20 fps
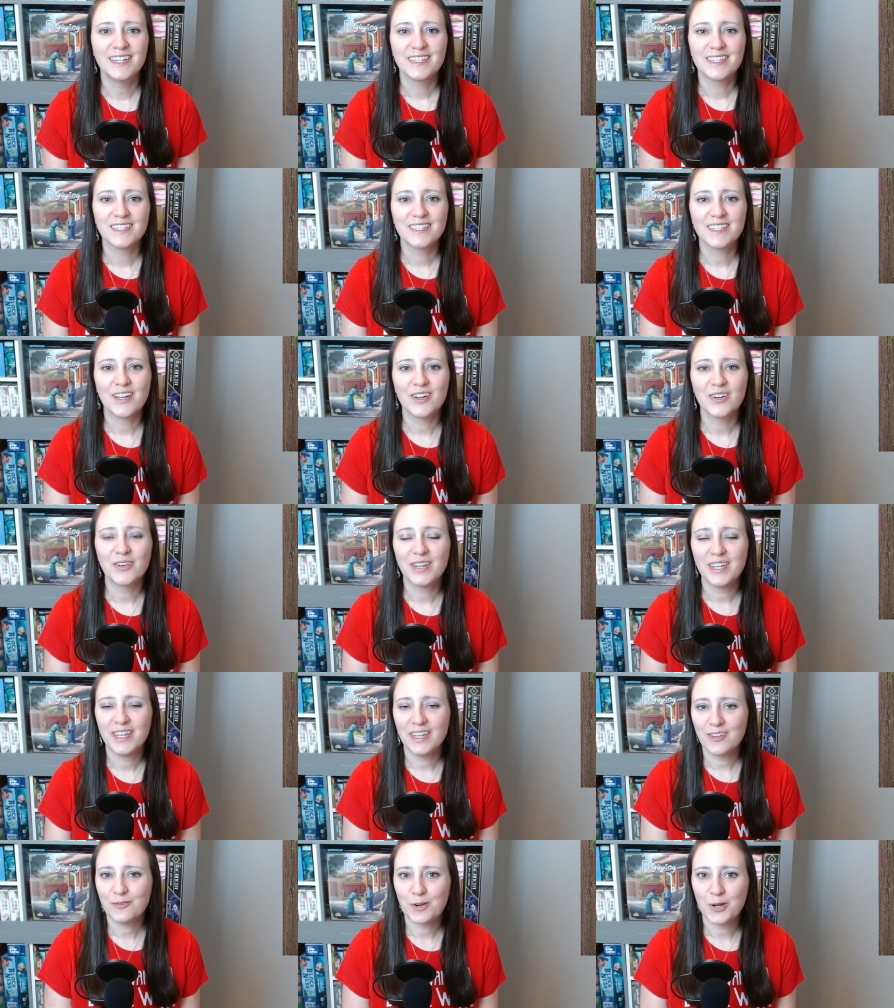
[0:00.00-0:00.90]
So
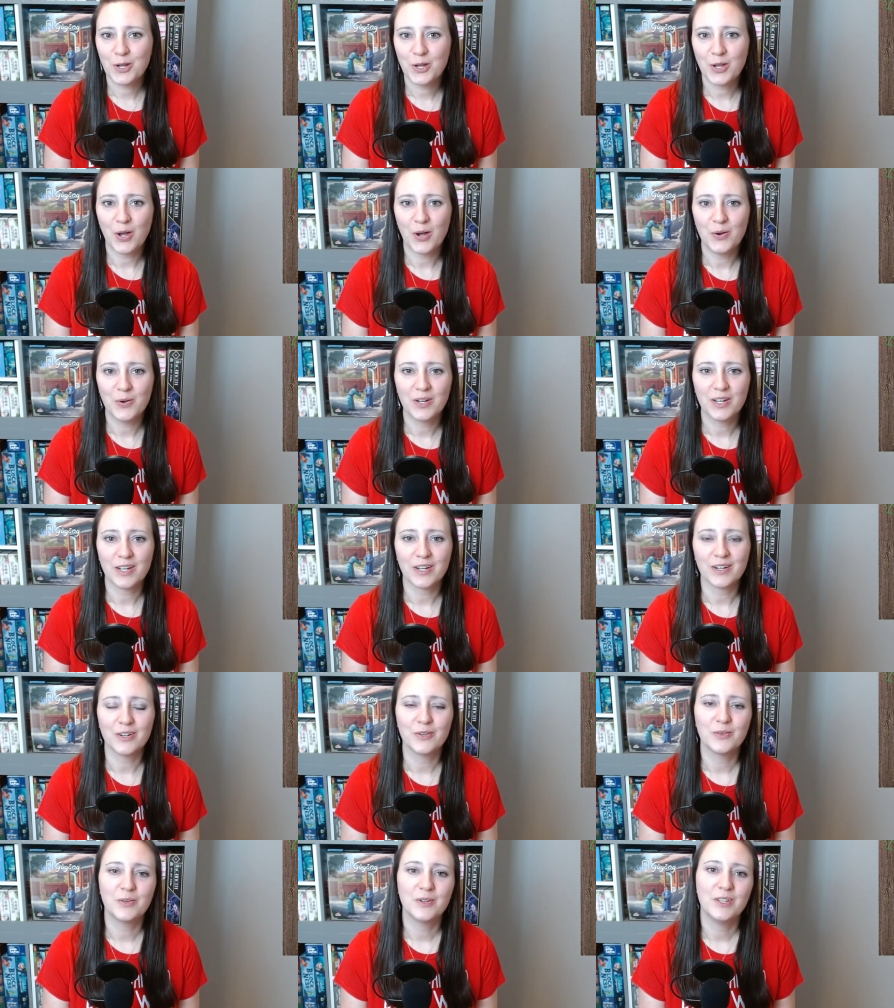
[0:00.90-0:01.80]
in
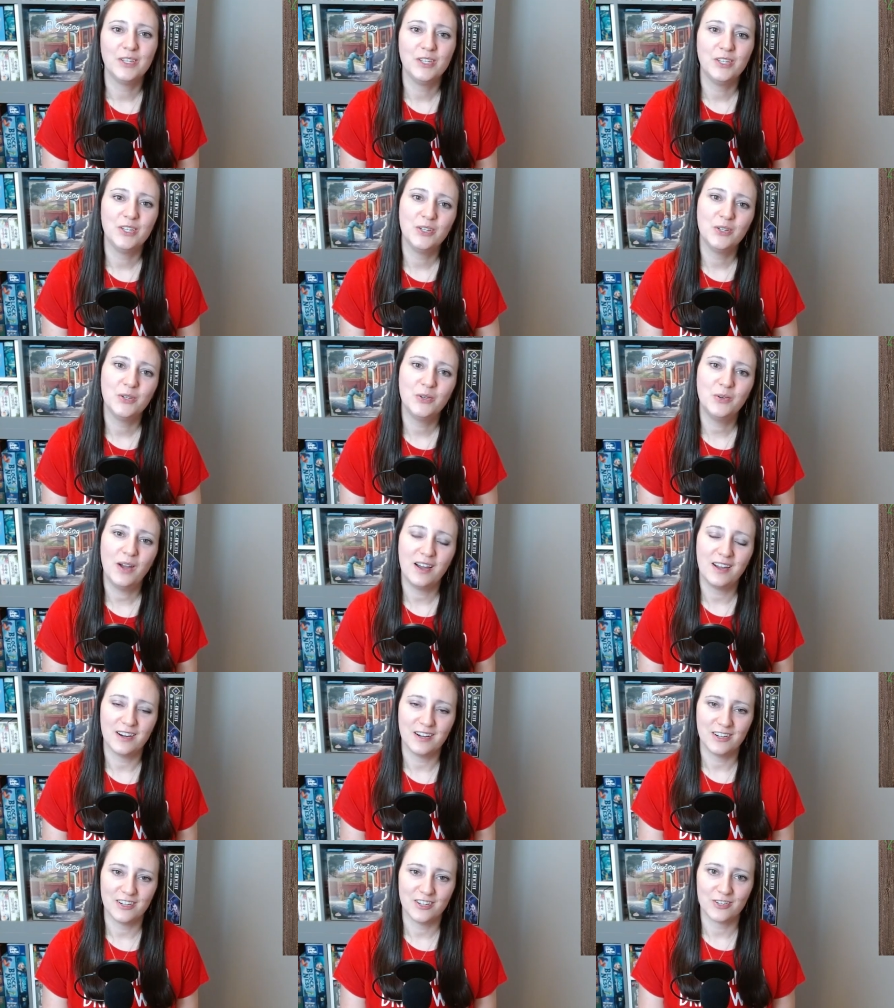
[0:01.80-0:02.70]
Rococo, you
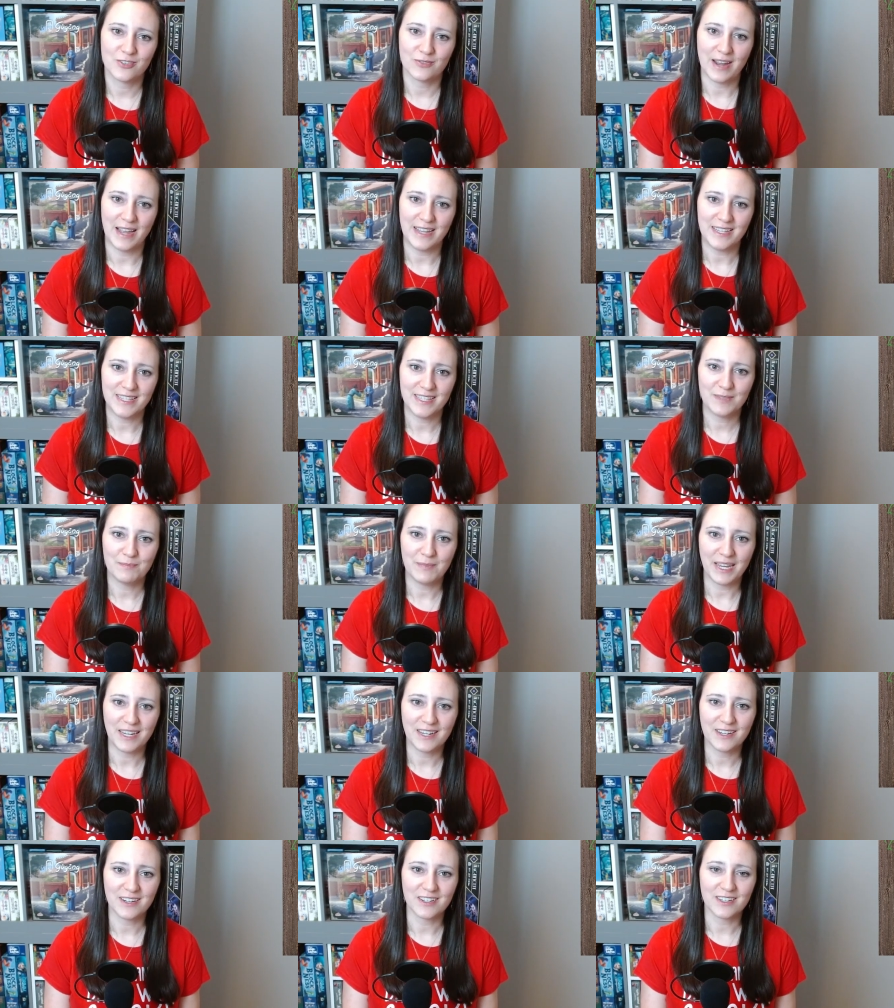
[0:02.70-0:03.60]
are
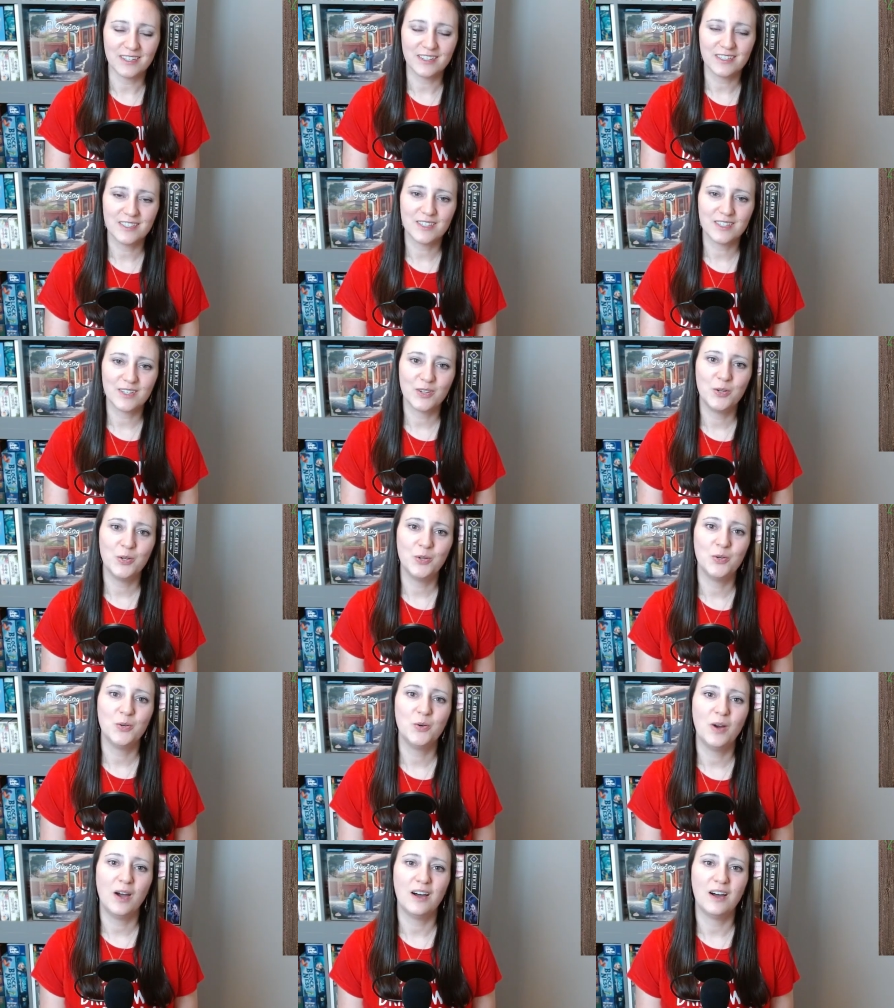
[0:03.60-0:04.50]
dressmakers
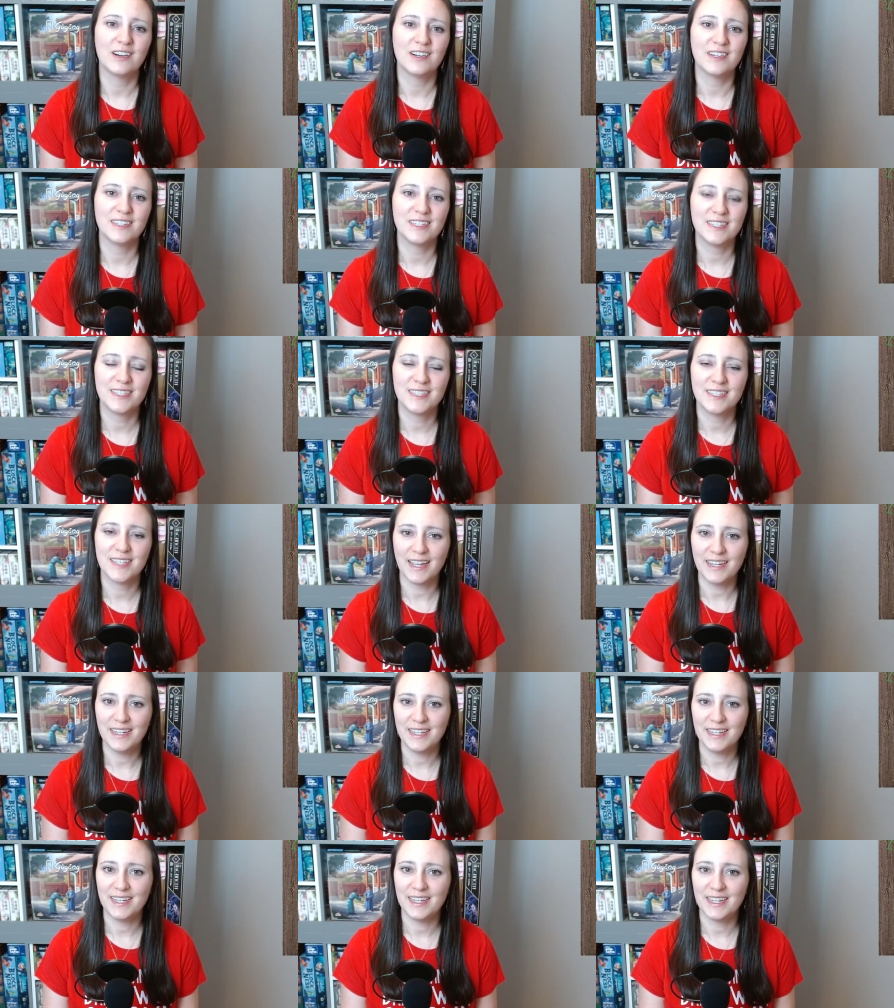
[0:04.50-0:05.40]
who are
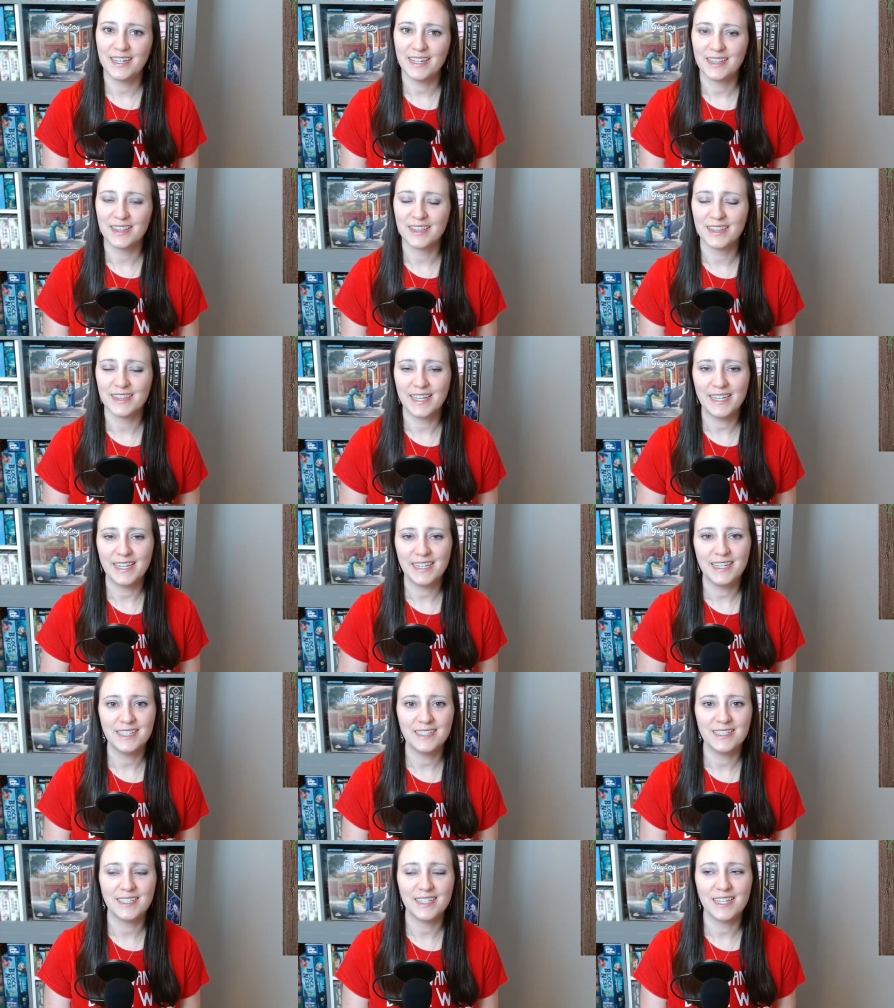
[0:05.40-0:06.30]
designing
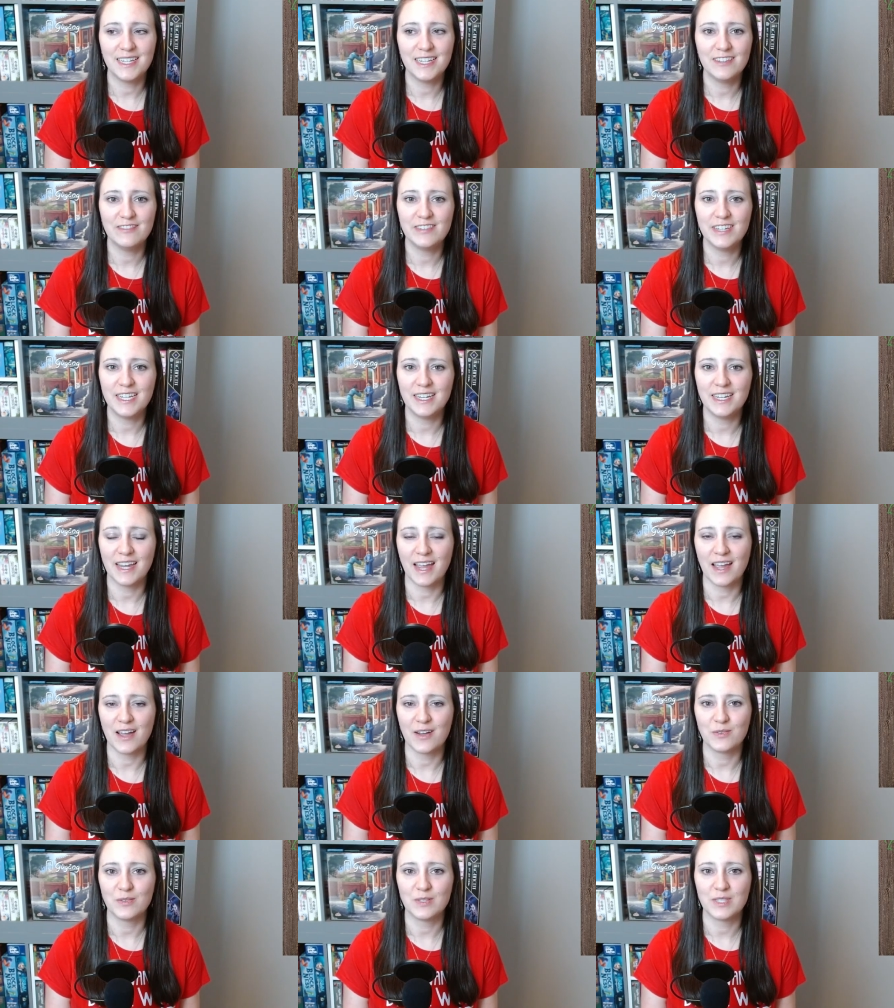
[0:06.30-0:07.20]
ladies' evening
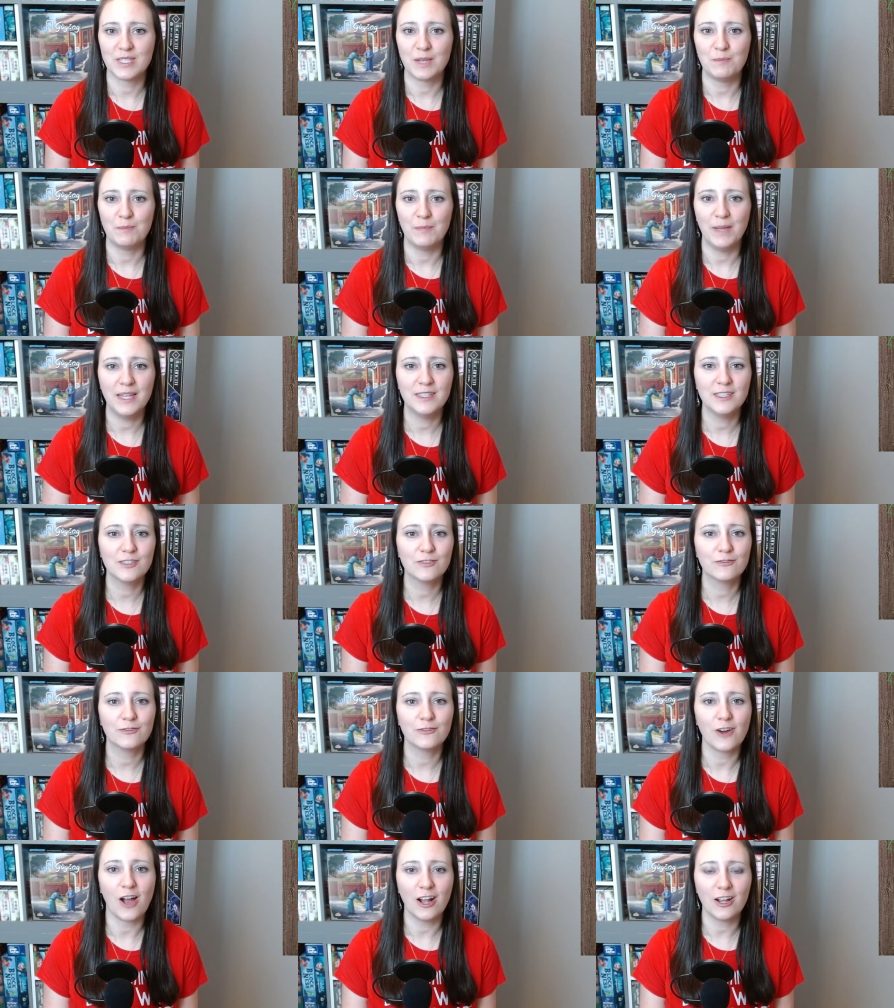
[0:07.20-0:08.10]
gowns and men's
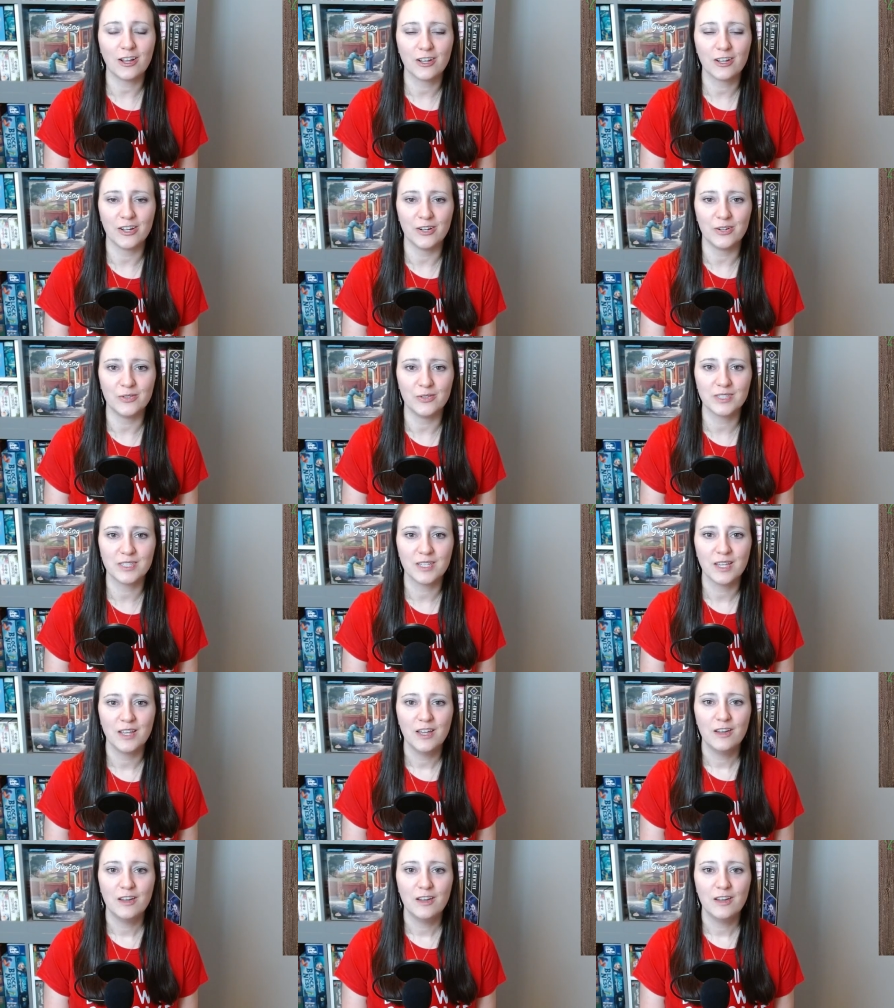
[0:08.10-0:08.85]
frock coats